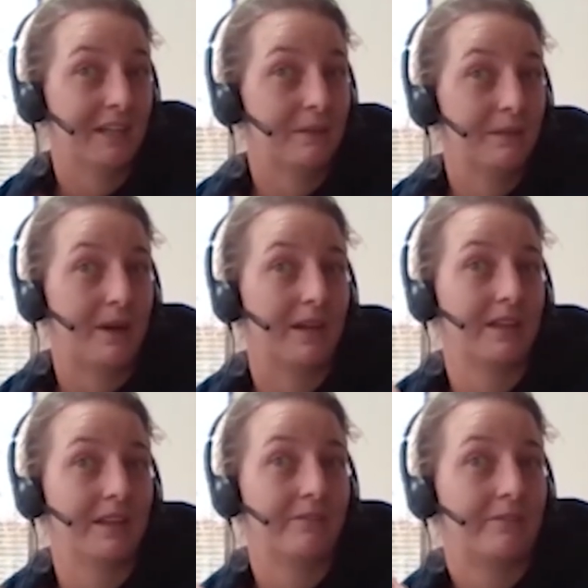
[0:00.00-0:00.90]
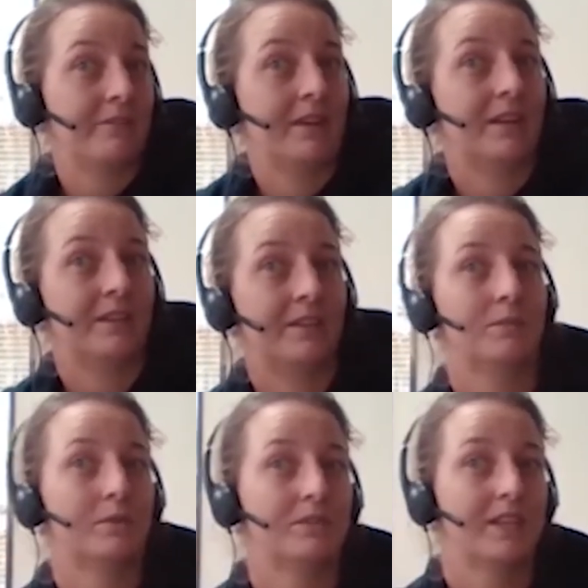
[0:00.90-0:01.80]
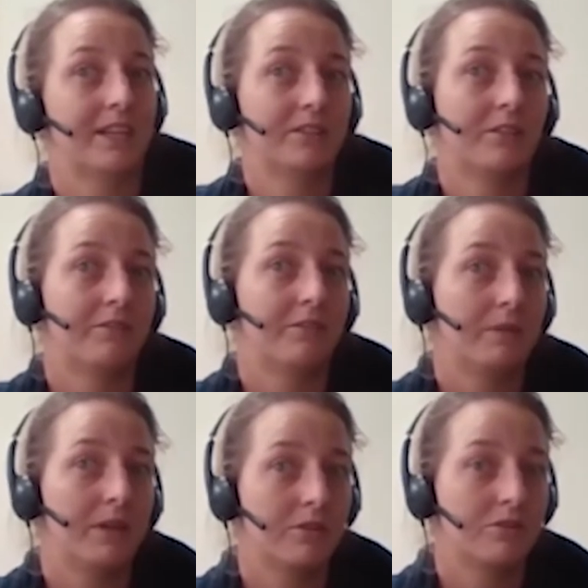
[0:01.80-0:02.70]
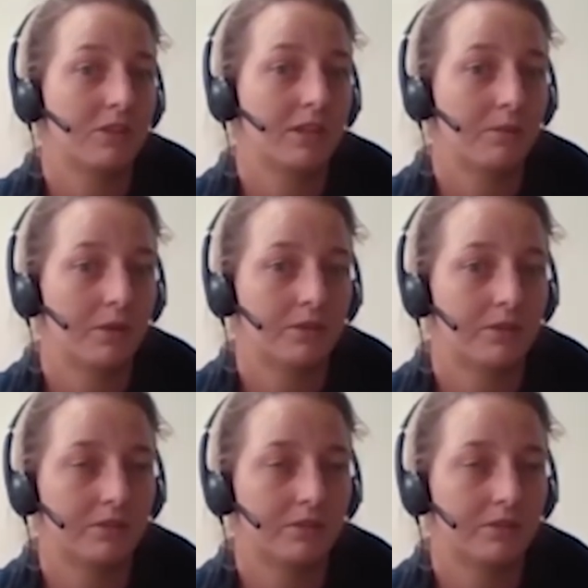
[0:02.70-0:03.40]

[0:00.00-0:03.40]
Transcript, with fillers: we might have more days off than we usually would,